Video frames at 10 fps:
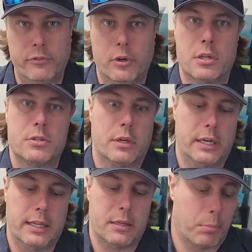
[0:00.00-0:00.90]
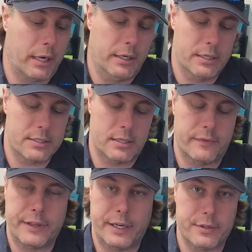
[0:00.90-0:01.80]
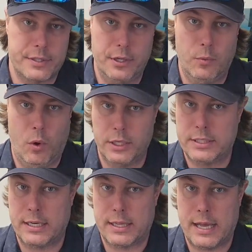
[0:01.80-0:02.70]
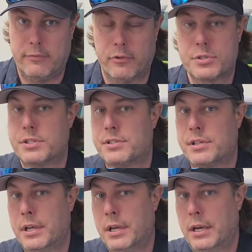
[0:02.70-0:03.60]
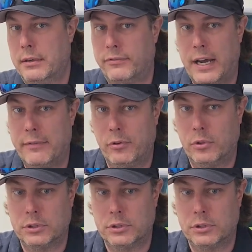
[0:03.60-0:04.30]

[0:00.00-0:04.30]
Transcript: You're also going to get the brightness and everything else that you want out of that, versus a 5 volt.